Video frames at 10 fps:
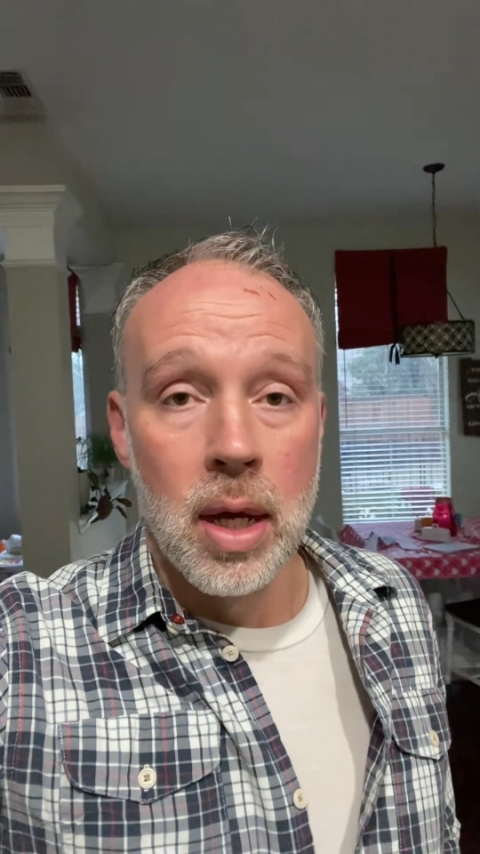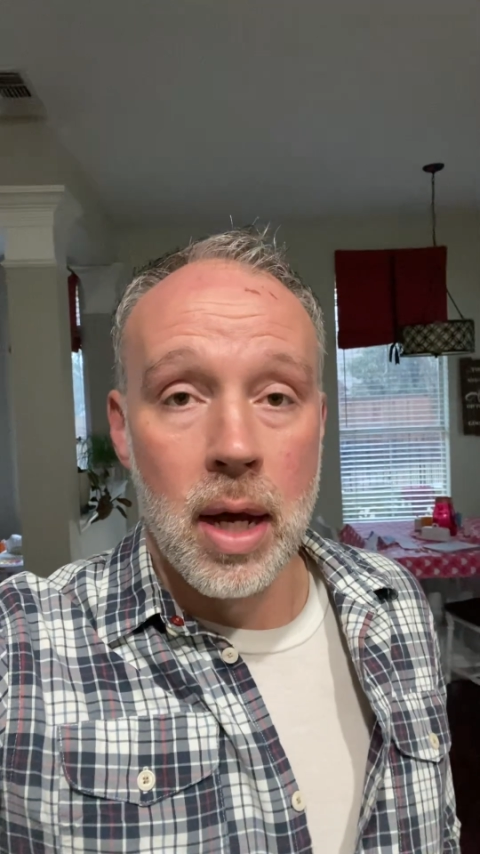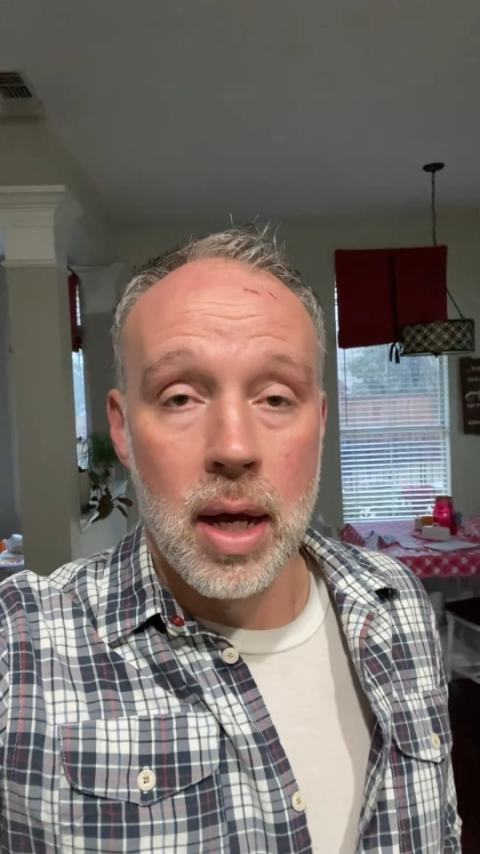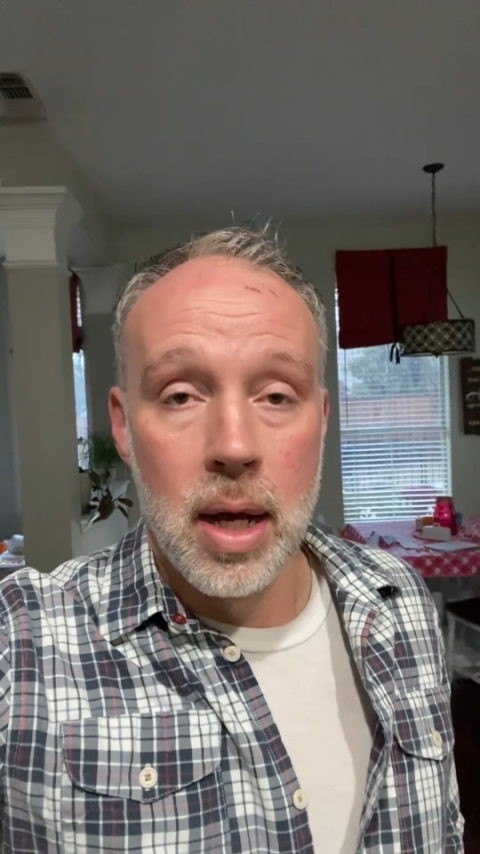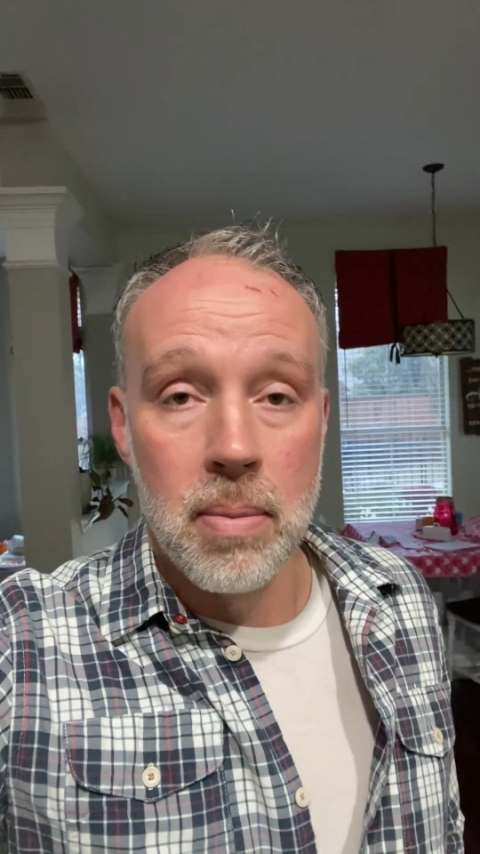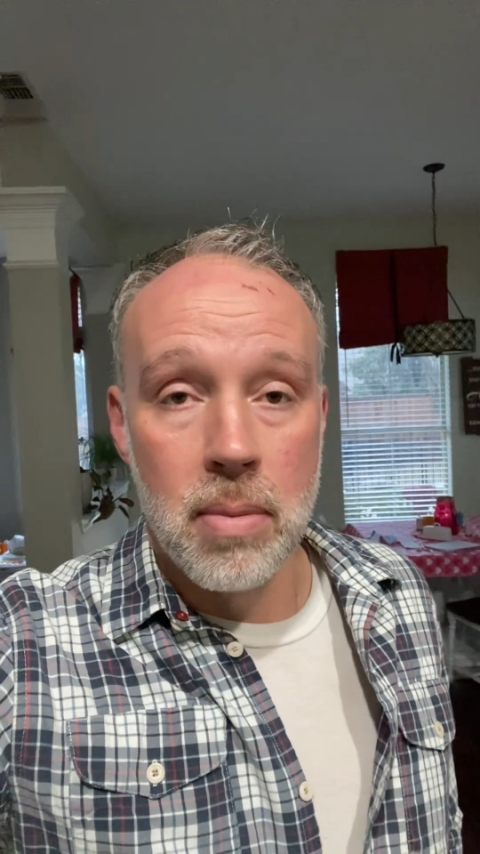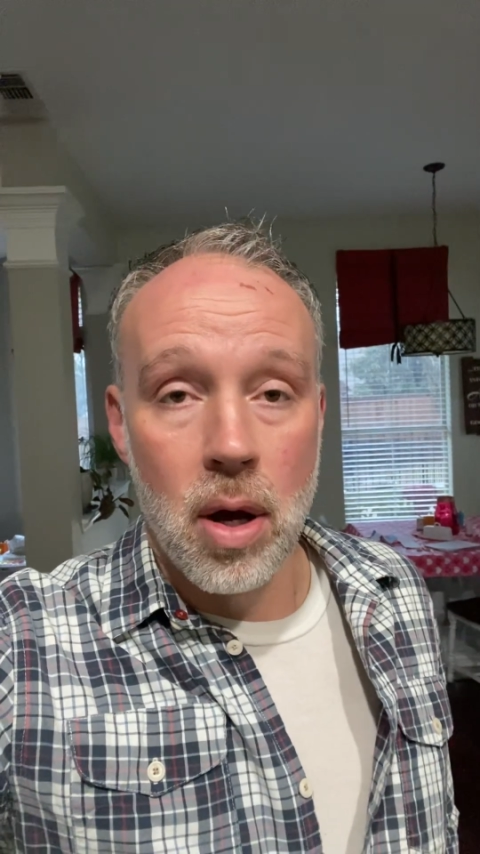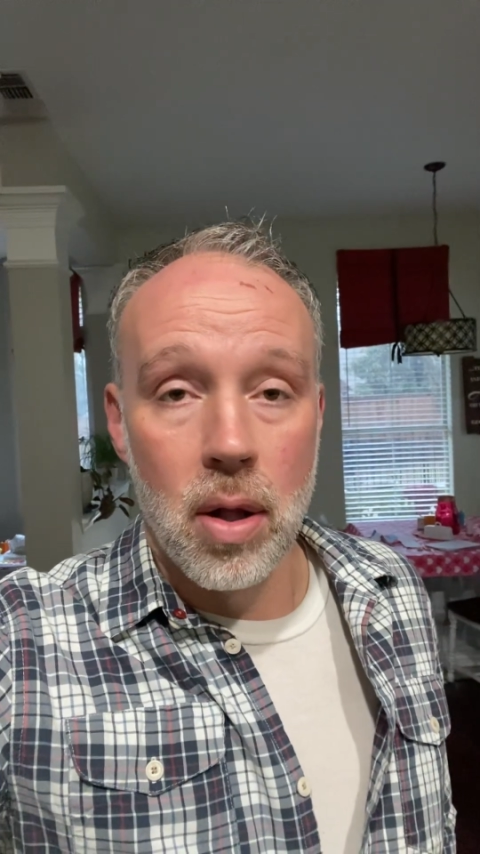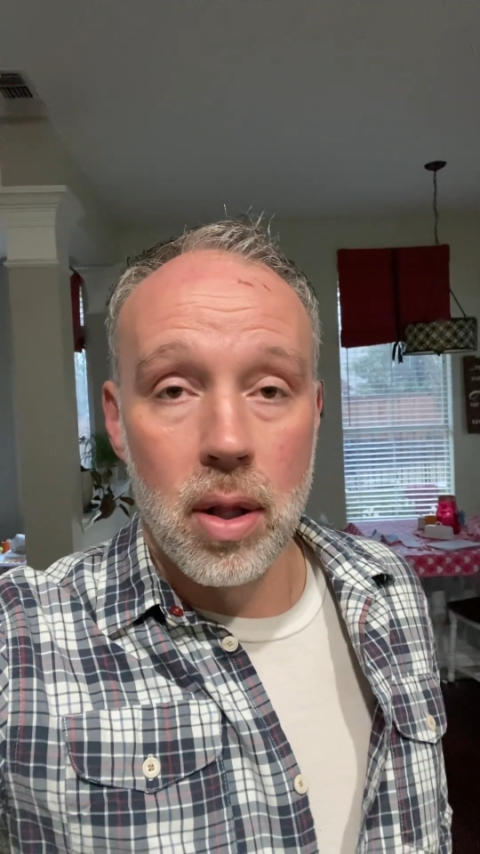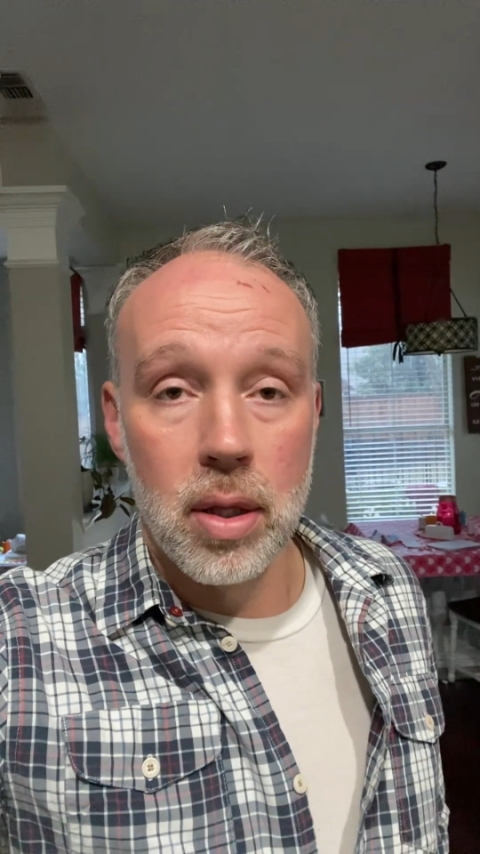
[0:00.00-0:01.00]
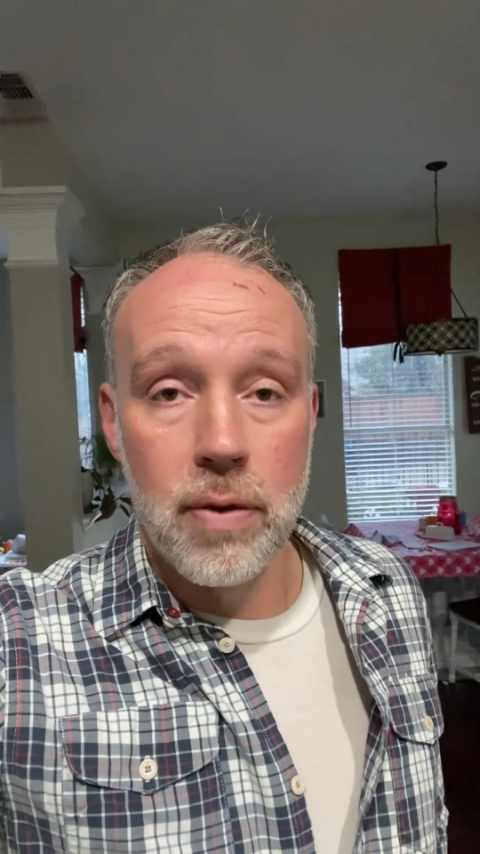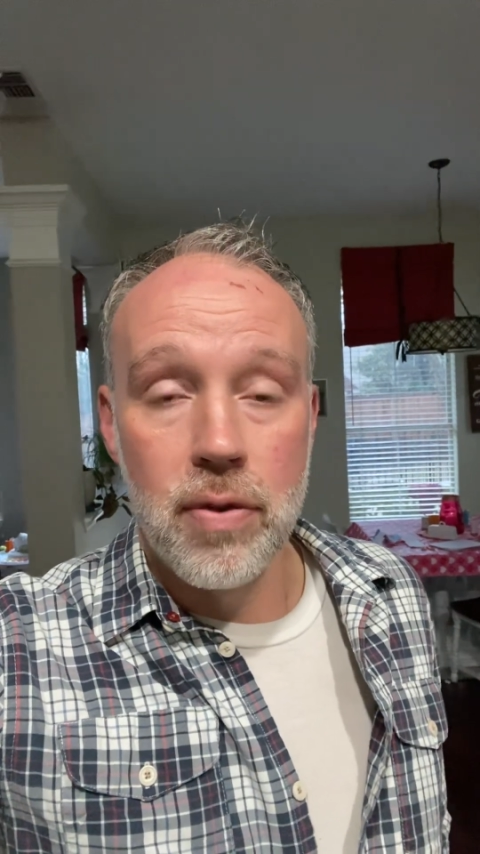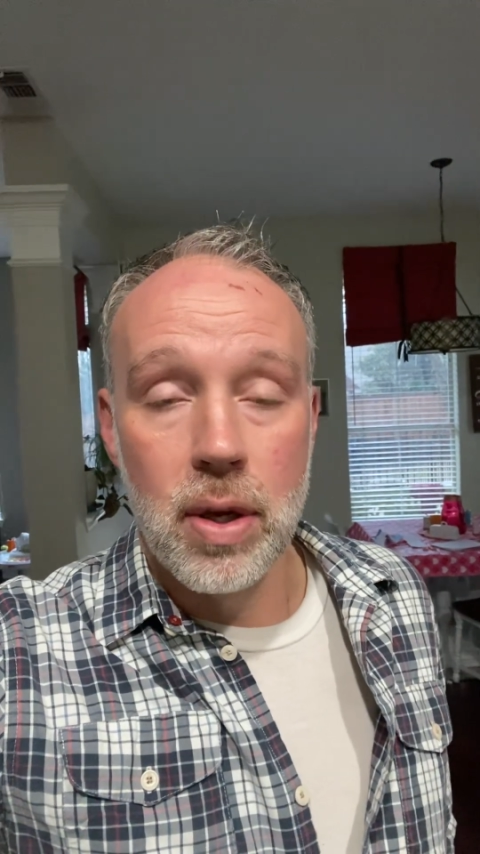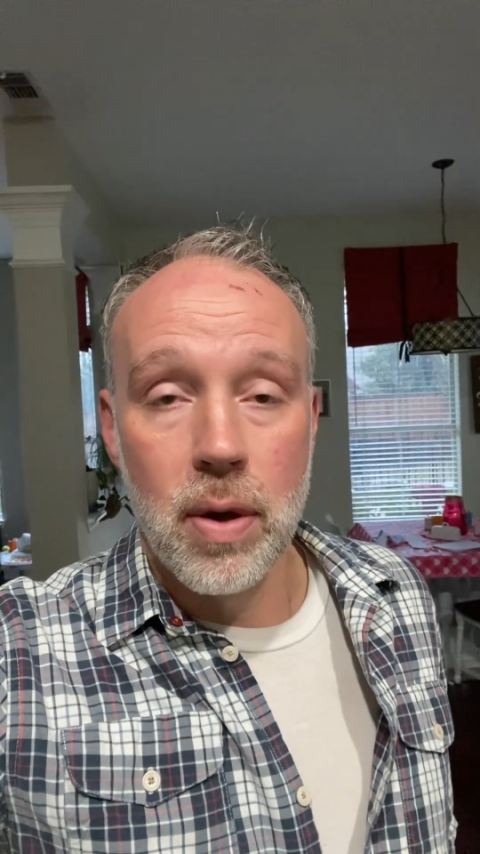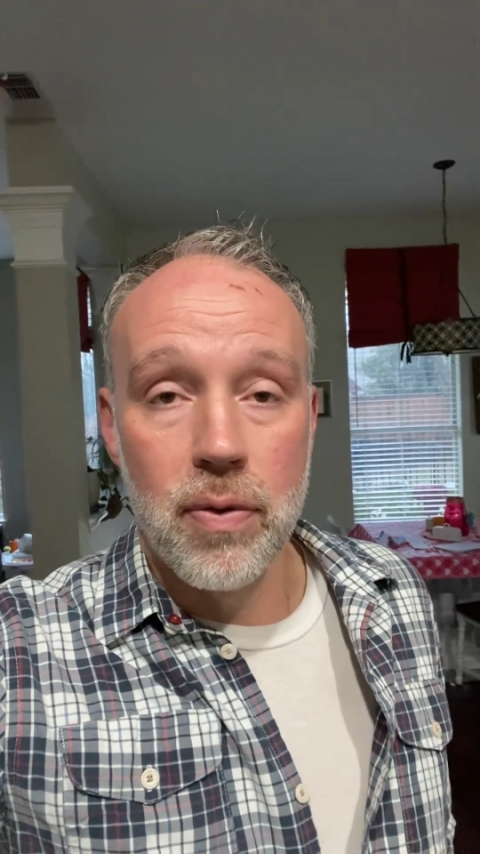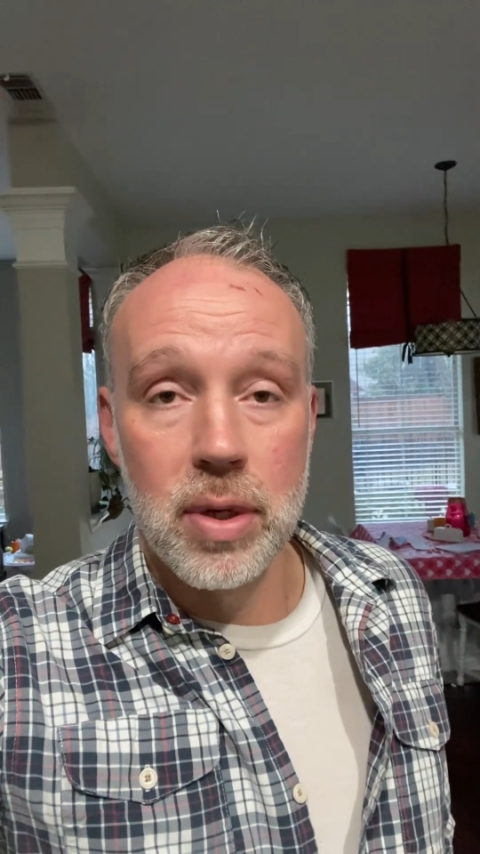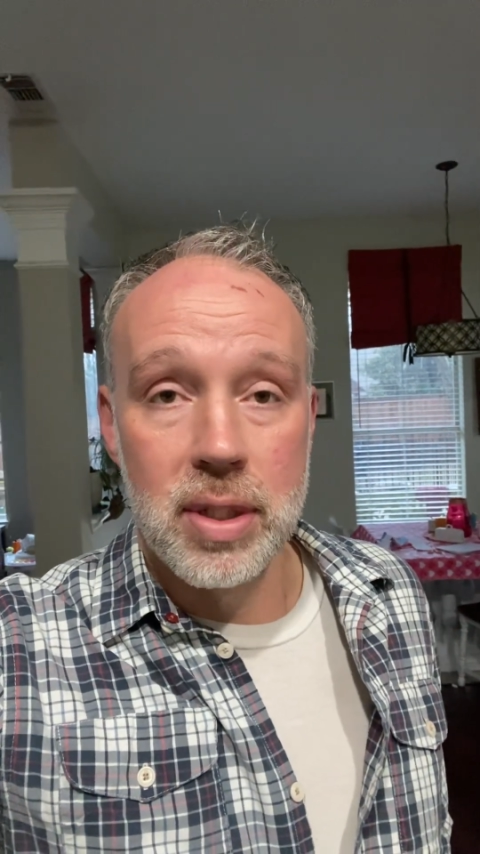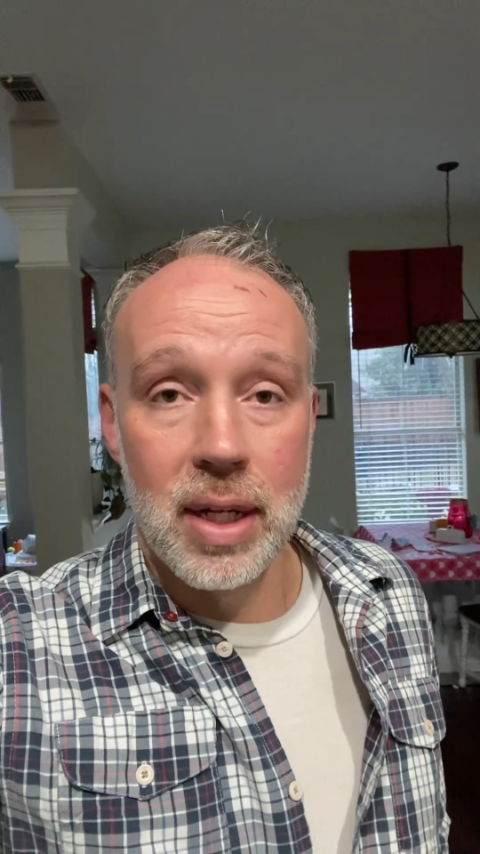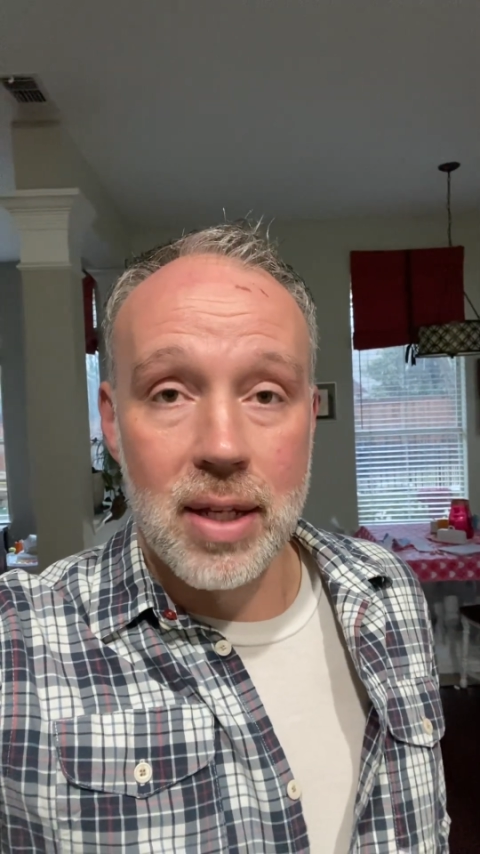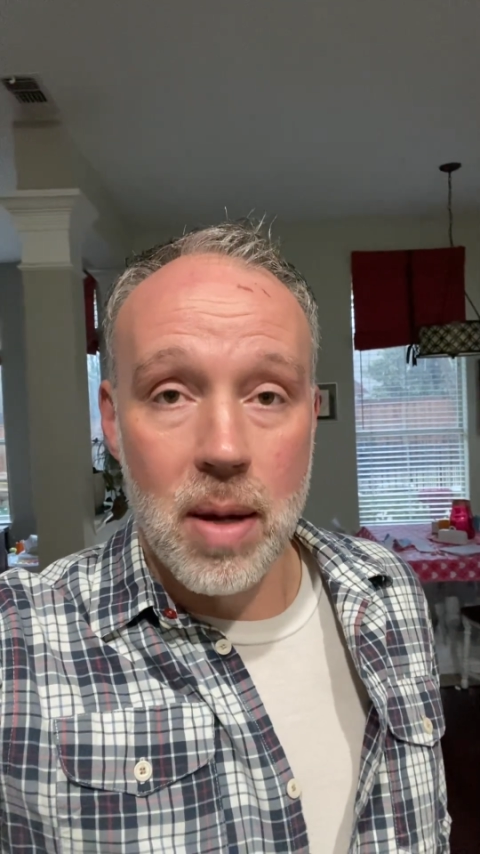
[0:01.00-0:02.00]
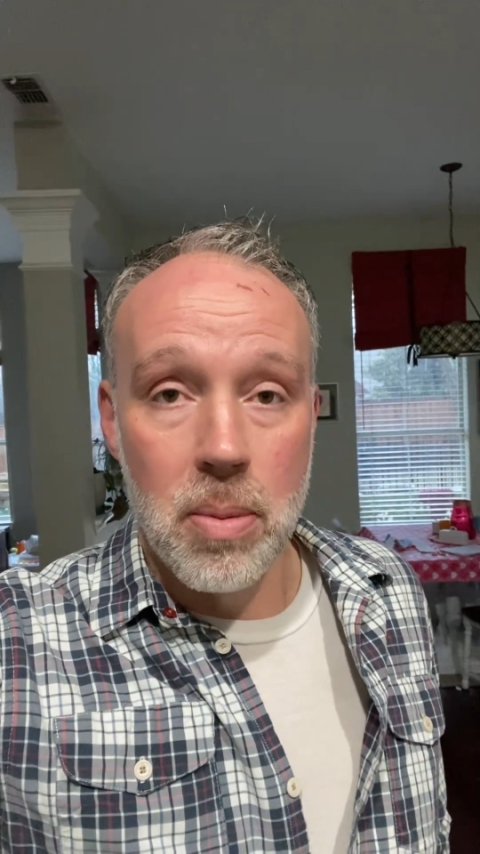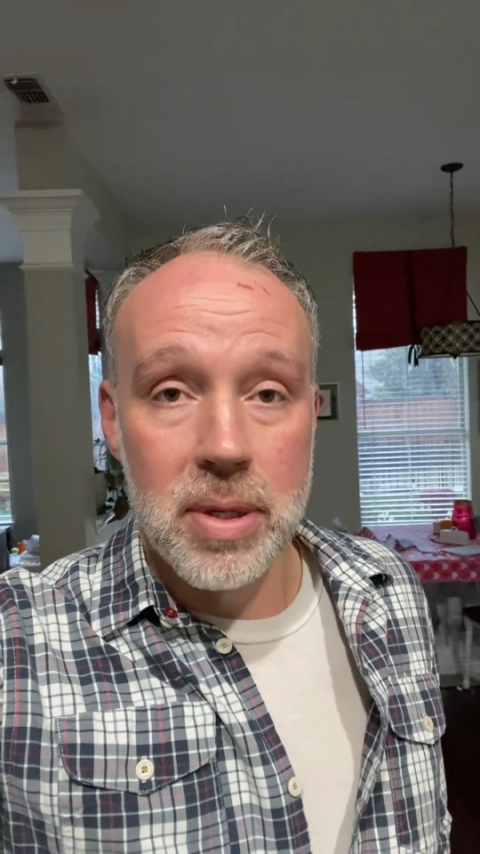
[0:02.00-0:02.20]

If you wanna set a timer,